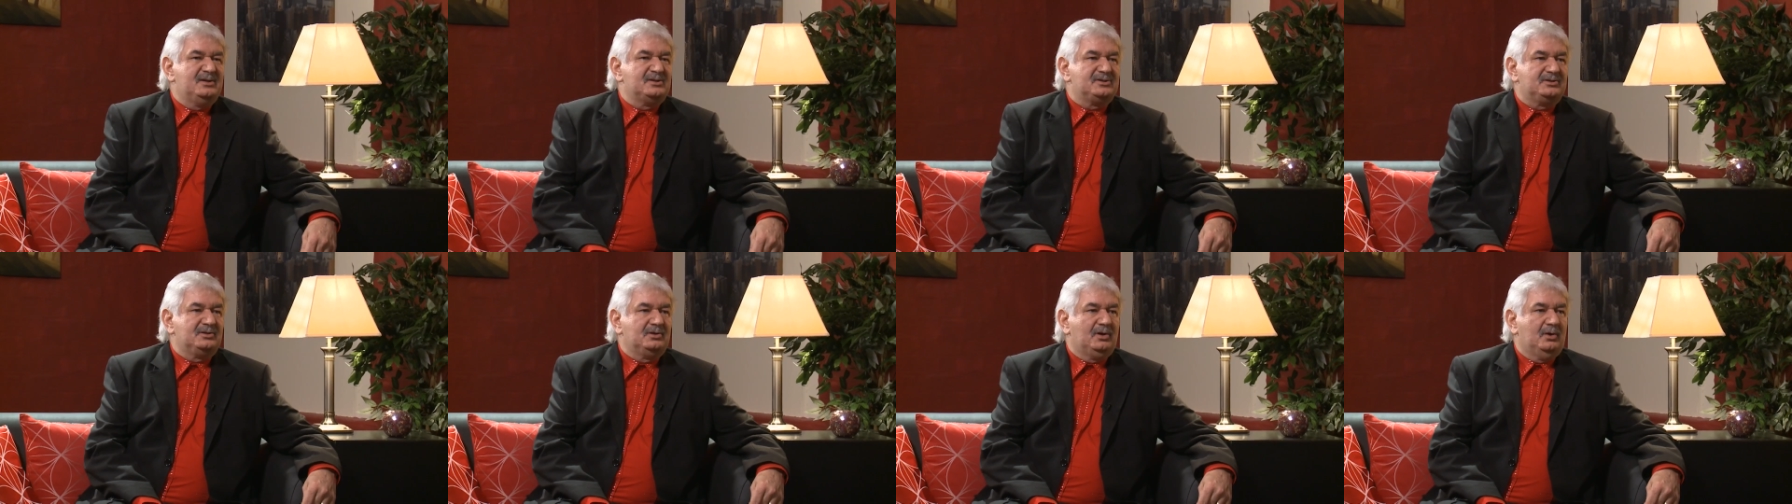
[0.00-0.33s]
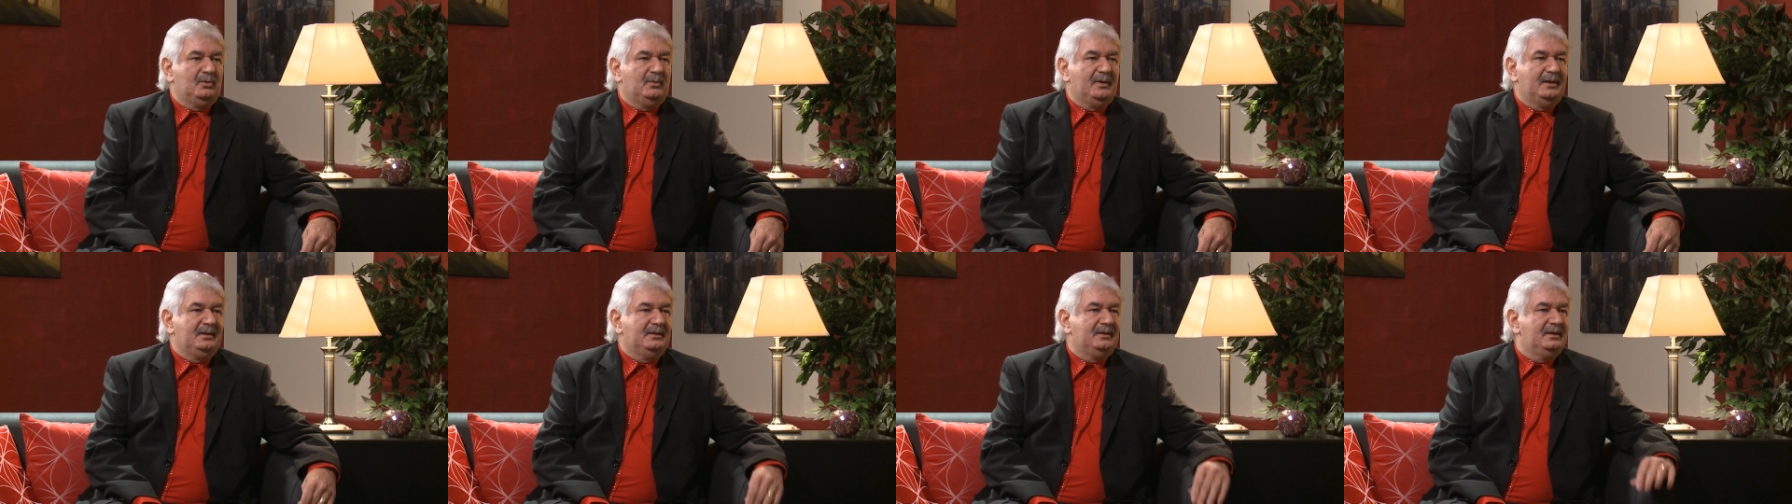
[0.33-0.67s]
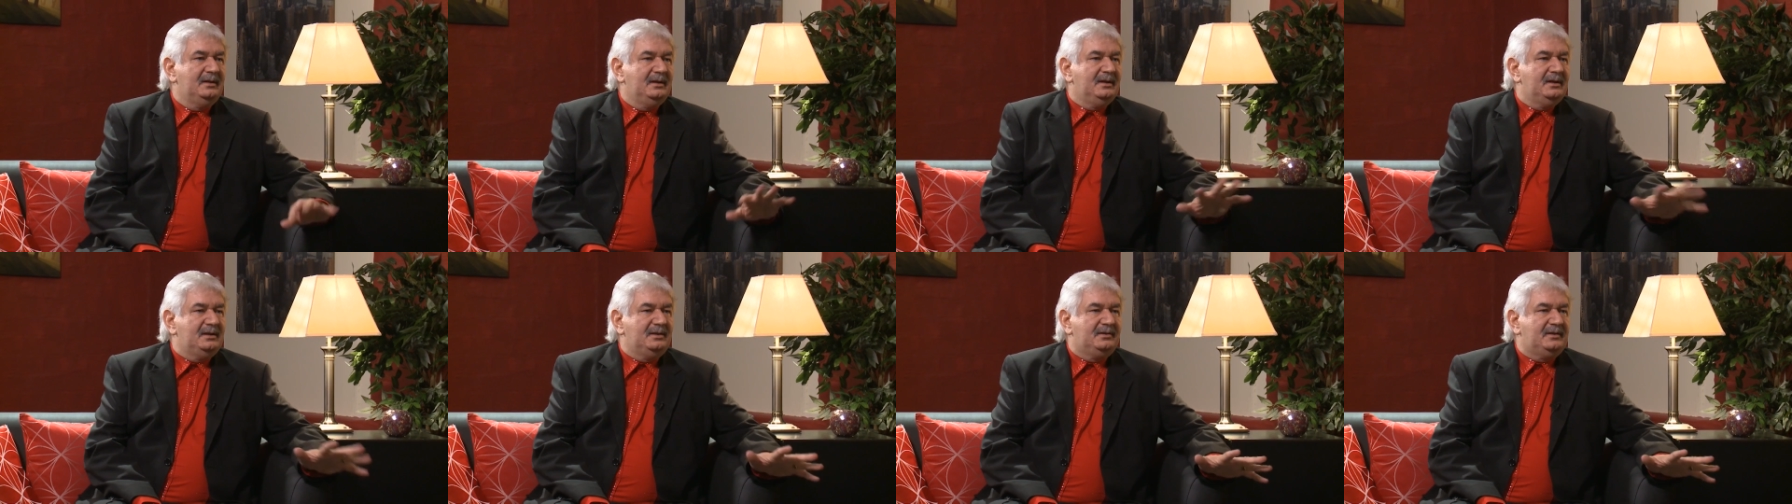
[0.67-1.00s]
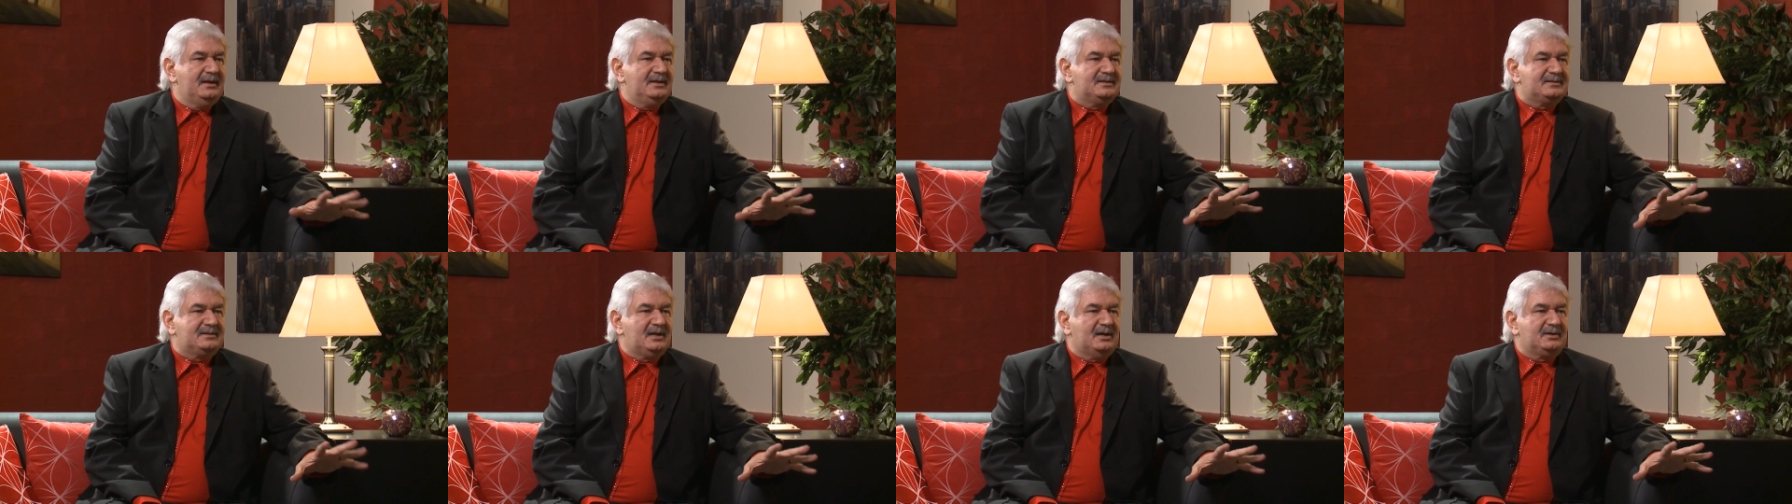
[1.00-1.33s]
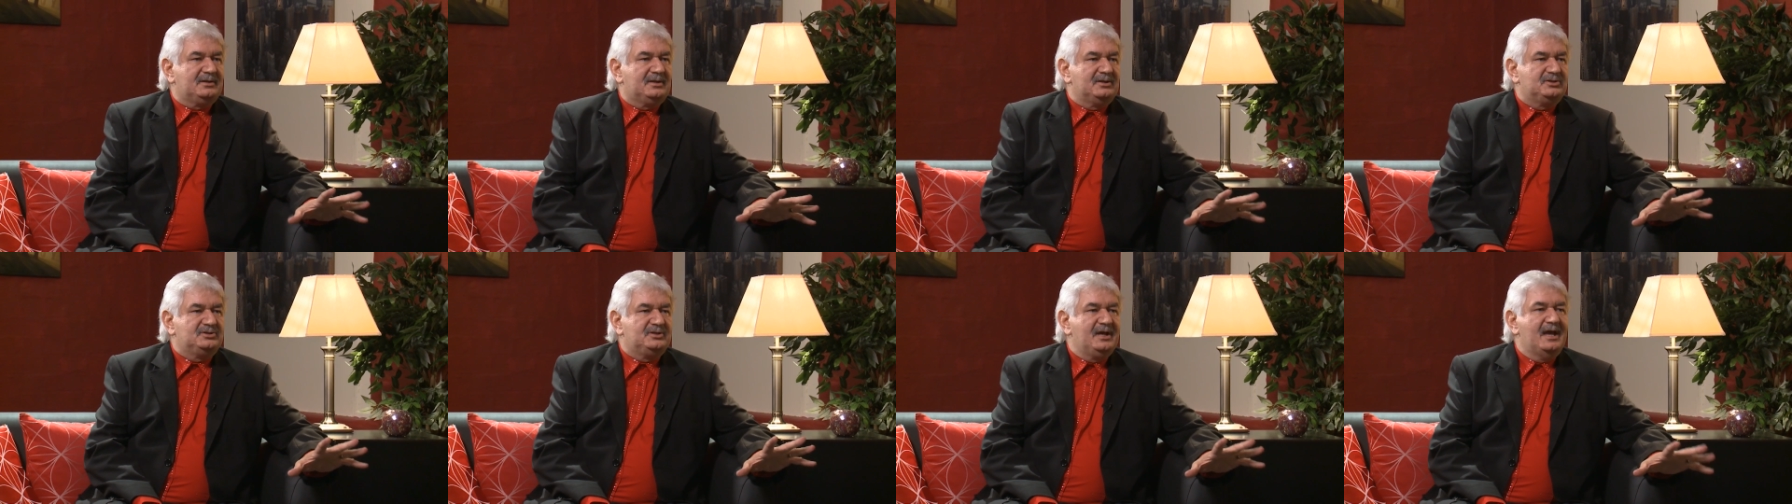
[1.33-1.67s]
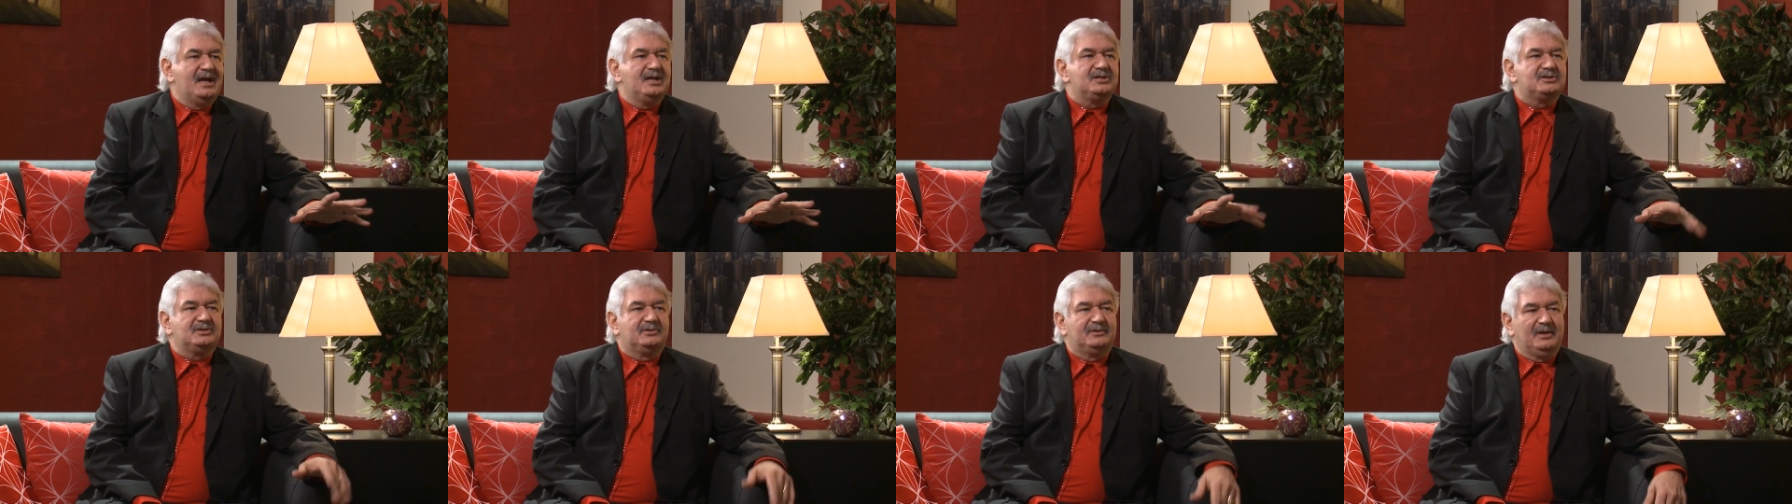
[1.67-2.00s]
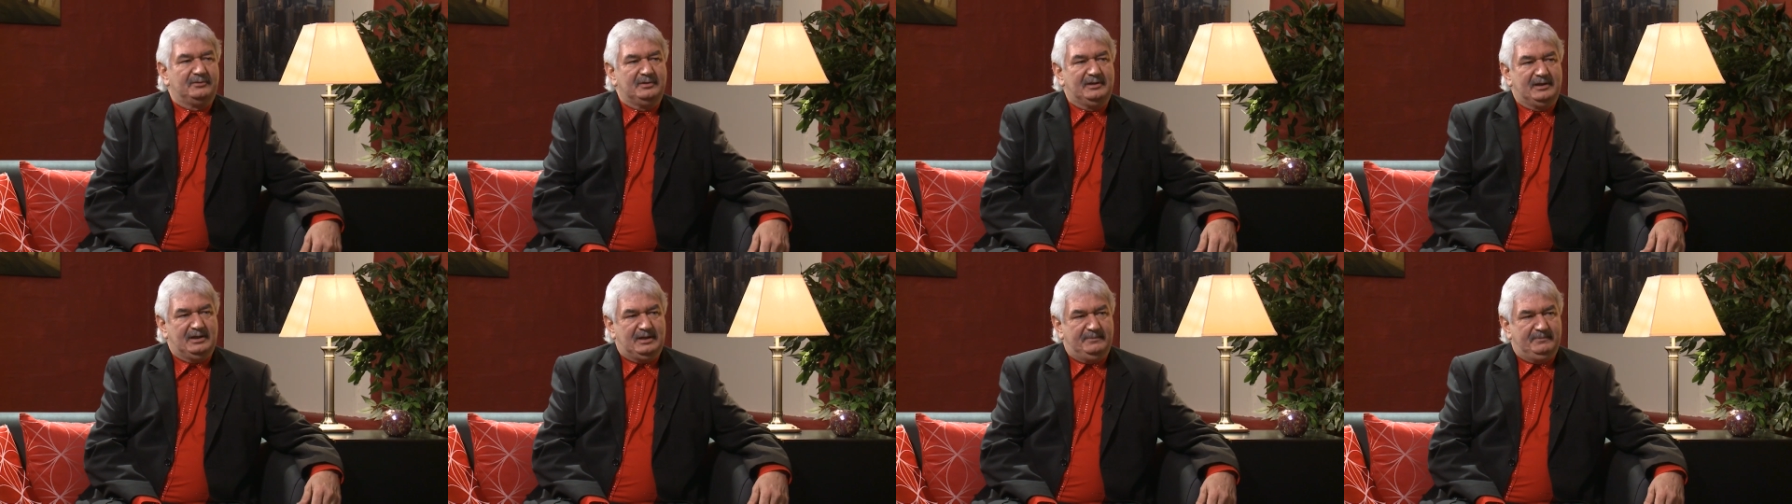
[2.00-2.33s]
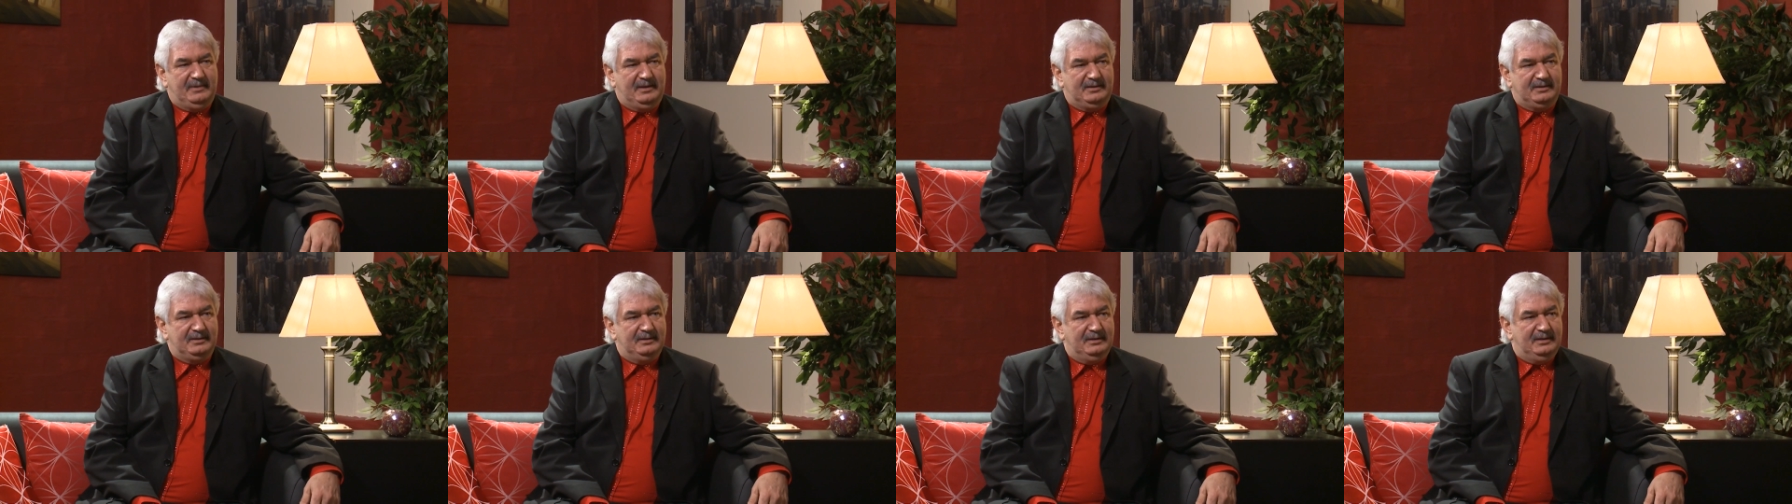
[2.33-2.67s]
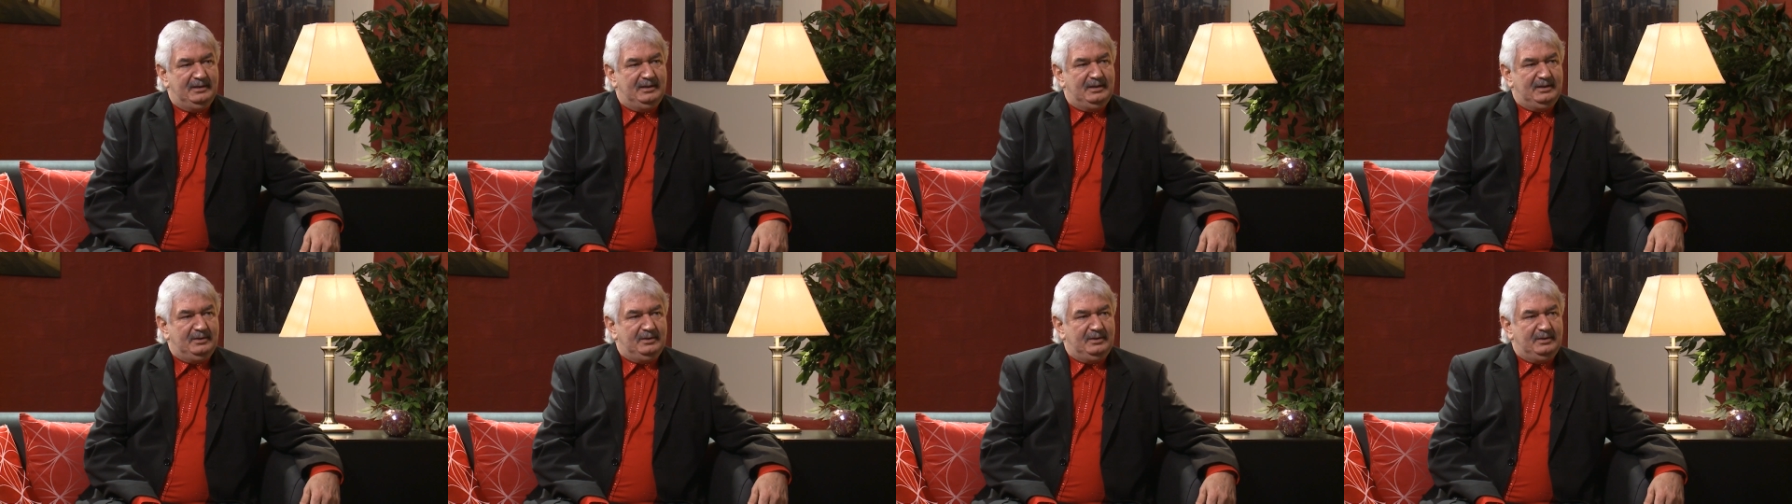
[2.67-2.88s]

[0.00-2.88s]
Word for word: years ago when things started changing around a little bit,